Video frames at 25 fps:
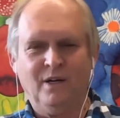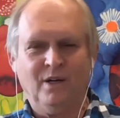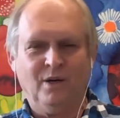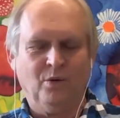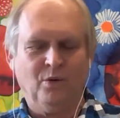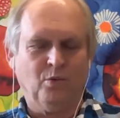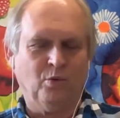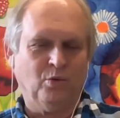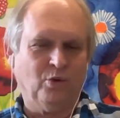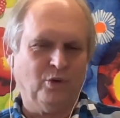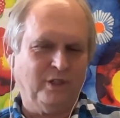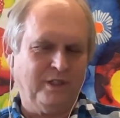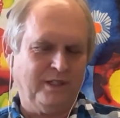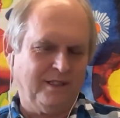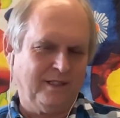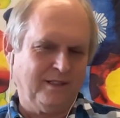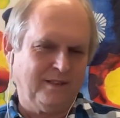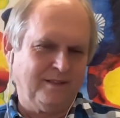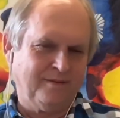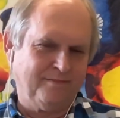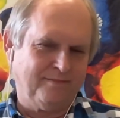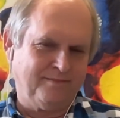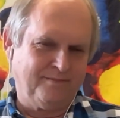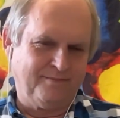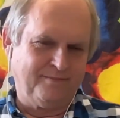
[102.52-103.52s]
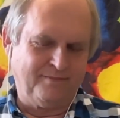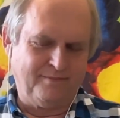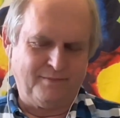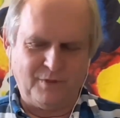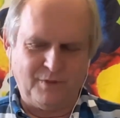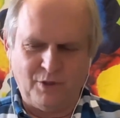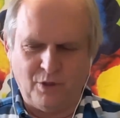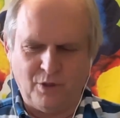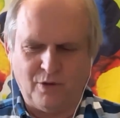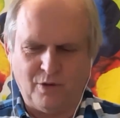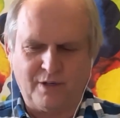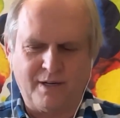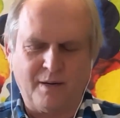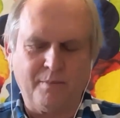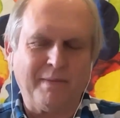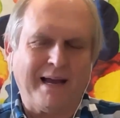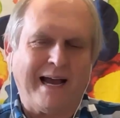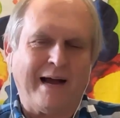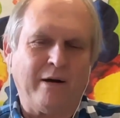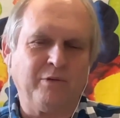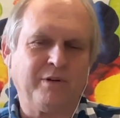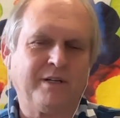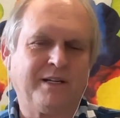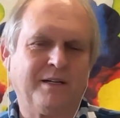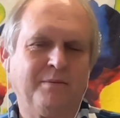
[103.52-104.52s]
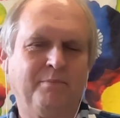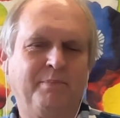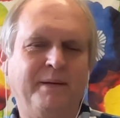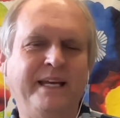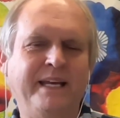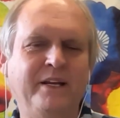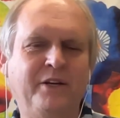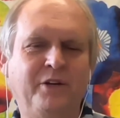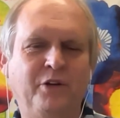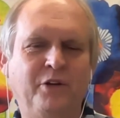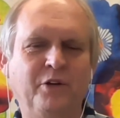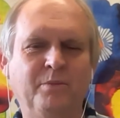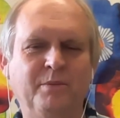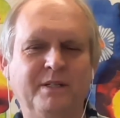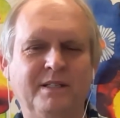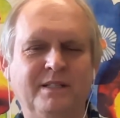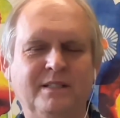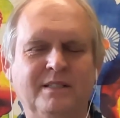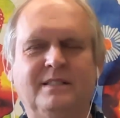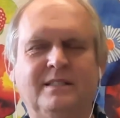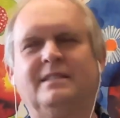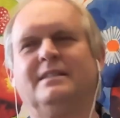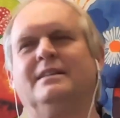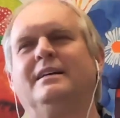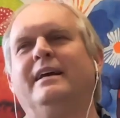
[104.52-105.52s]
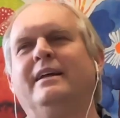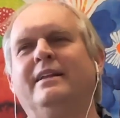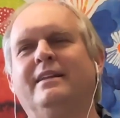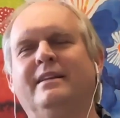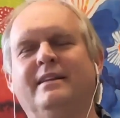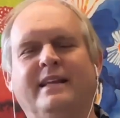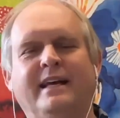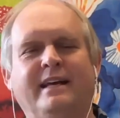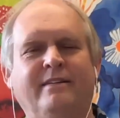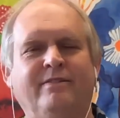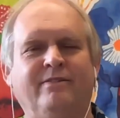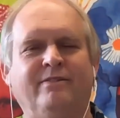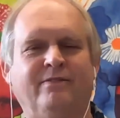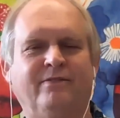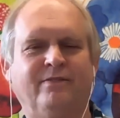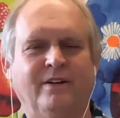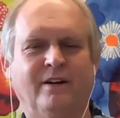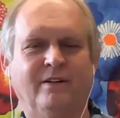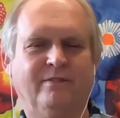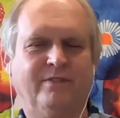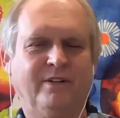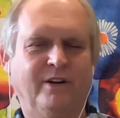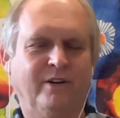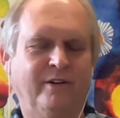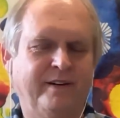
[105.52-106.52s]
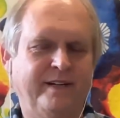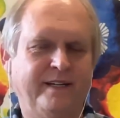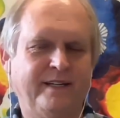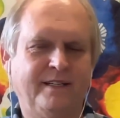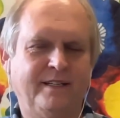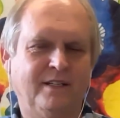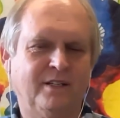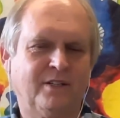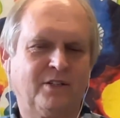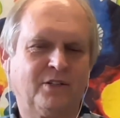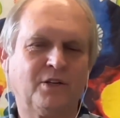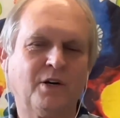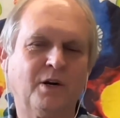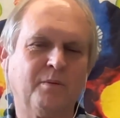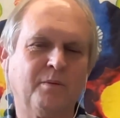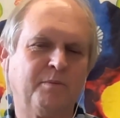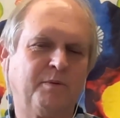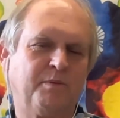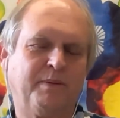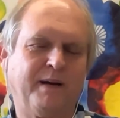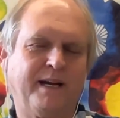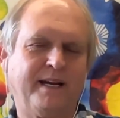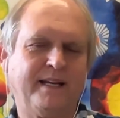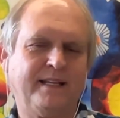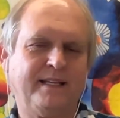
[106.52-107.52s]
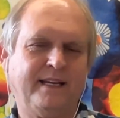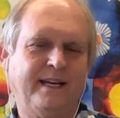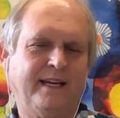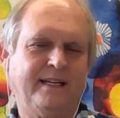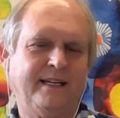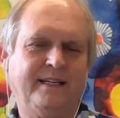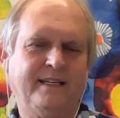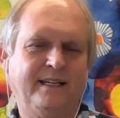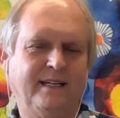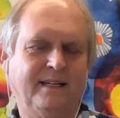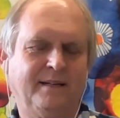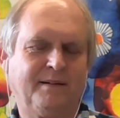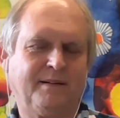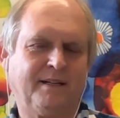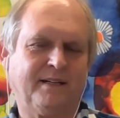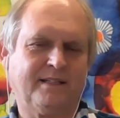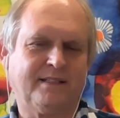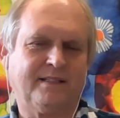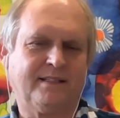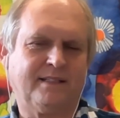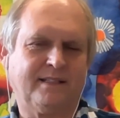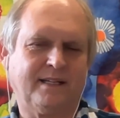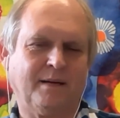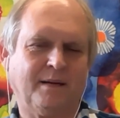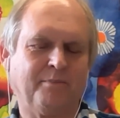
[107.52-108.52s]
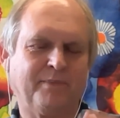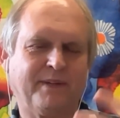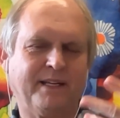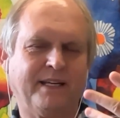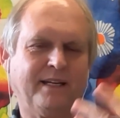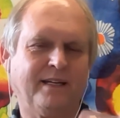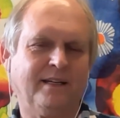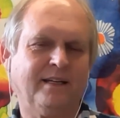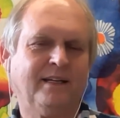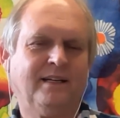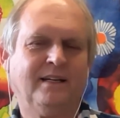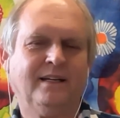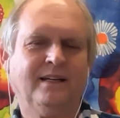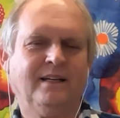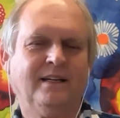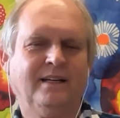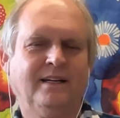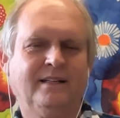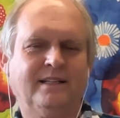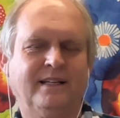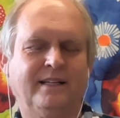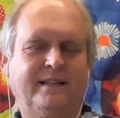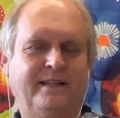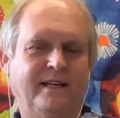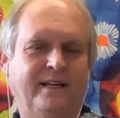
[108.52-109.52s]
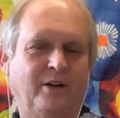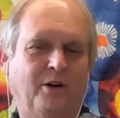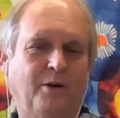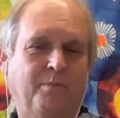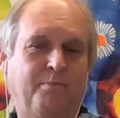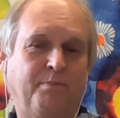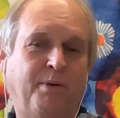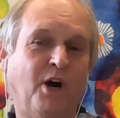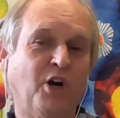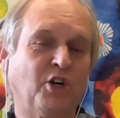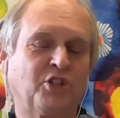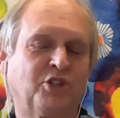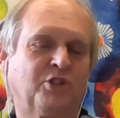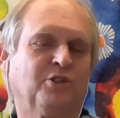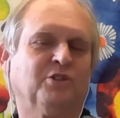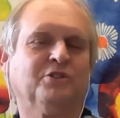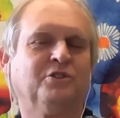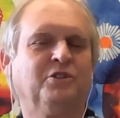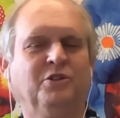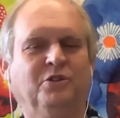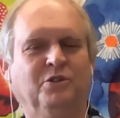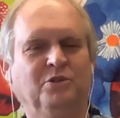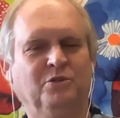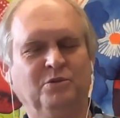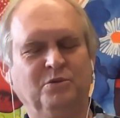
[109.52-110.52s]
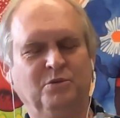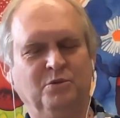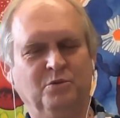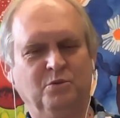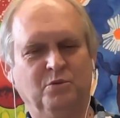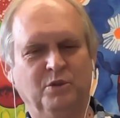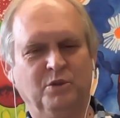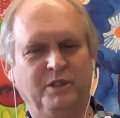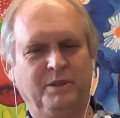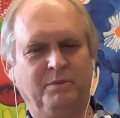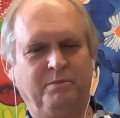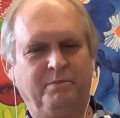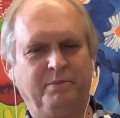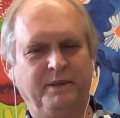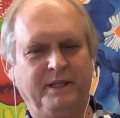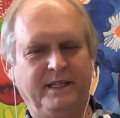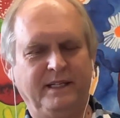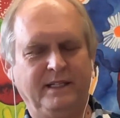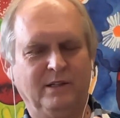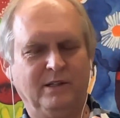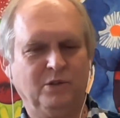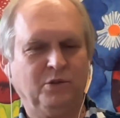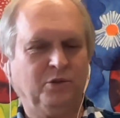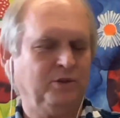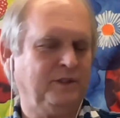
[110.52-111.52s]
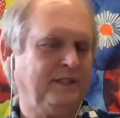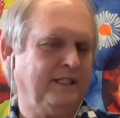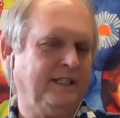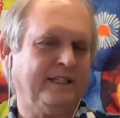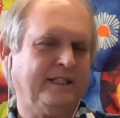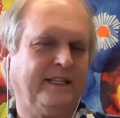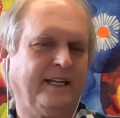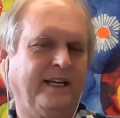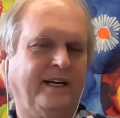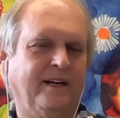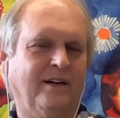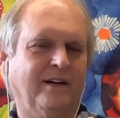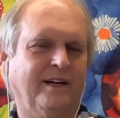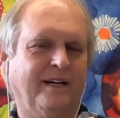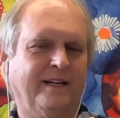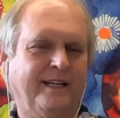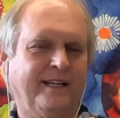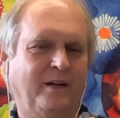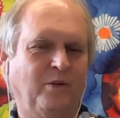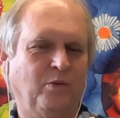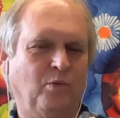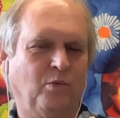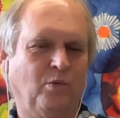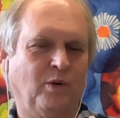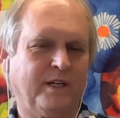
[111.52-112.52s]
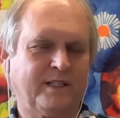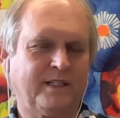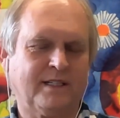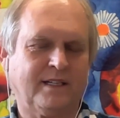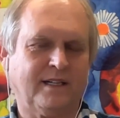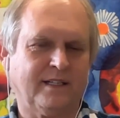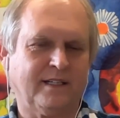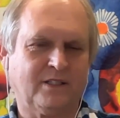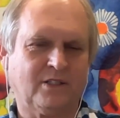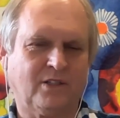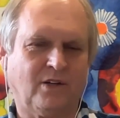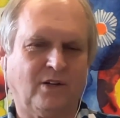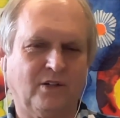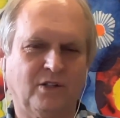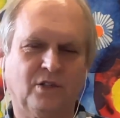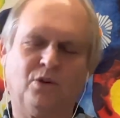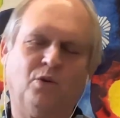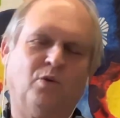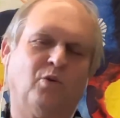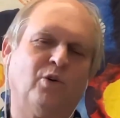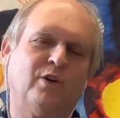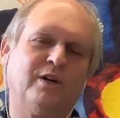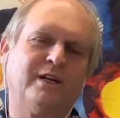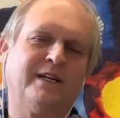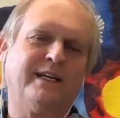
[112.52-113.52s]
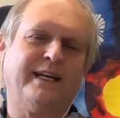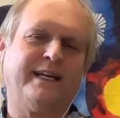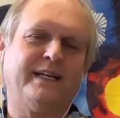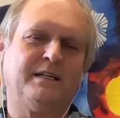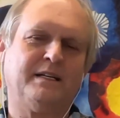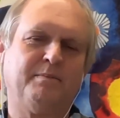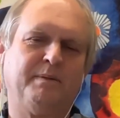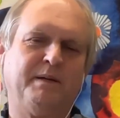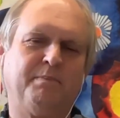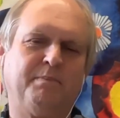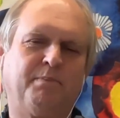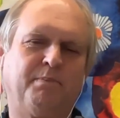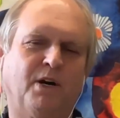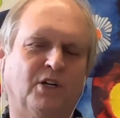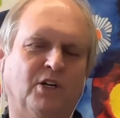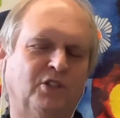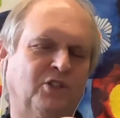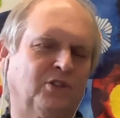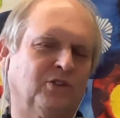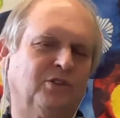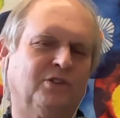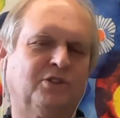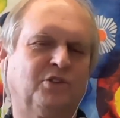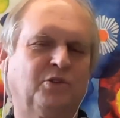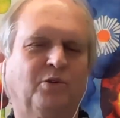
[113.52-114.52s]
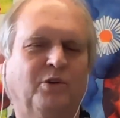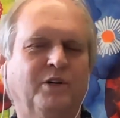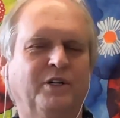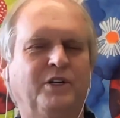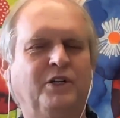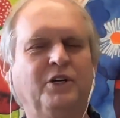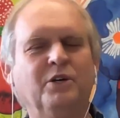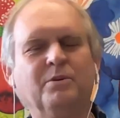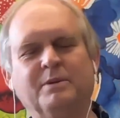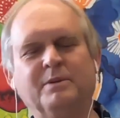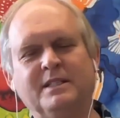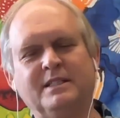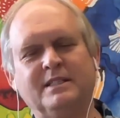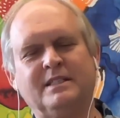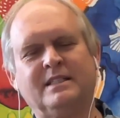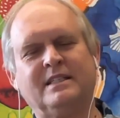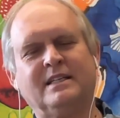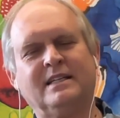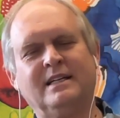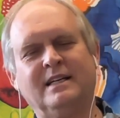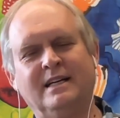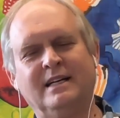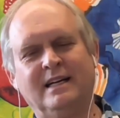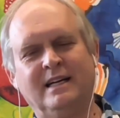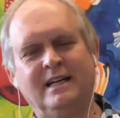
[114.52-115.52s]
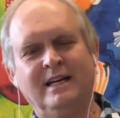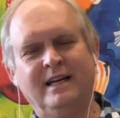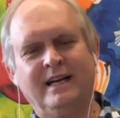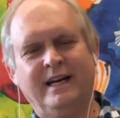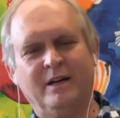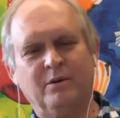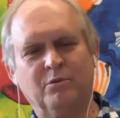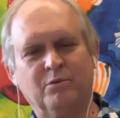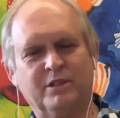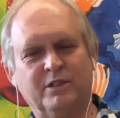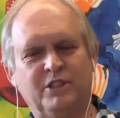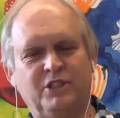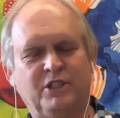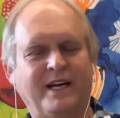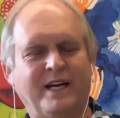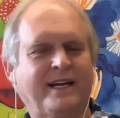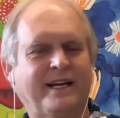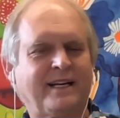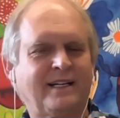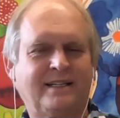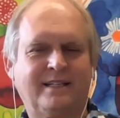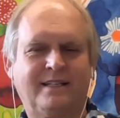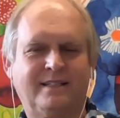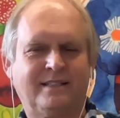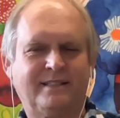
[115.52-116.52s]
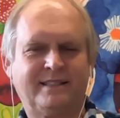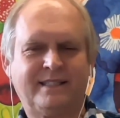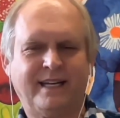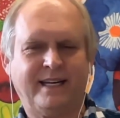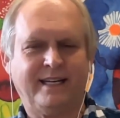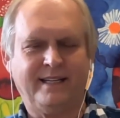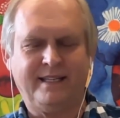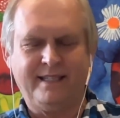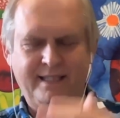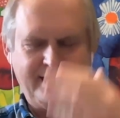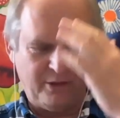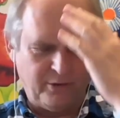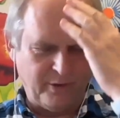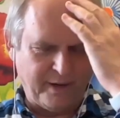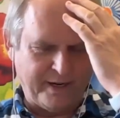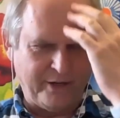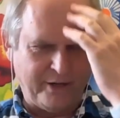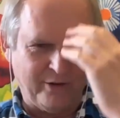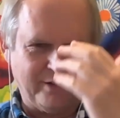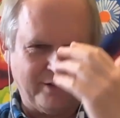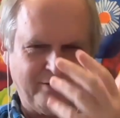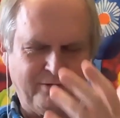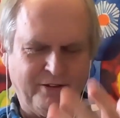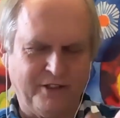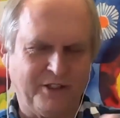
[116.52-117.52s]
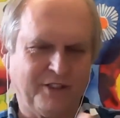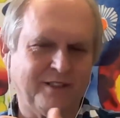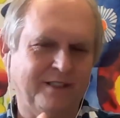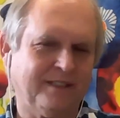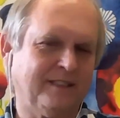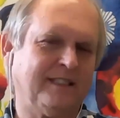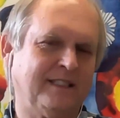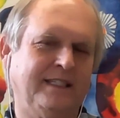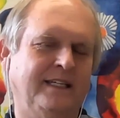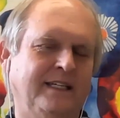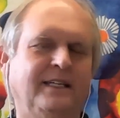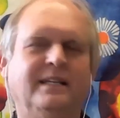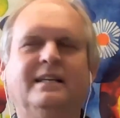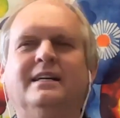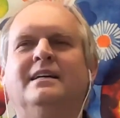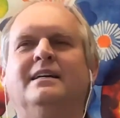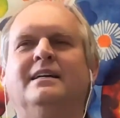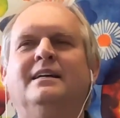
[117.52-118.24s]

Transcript: would, outcompete humans, and they are very disturbed by the idea because something that they are partial to would be losing there, and they want us all to coordinate to be partial toward humans and reject, say, the greater efficiency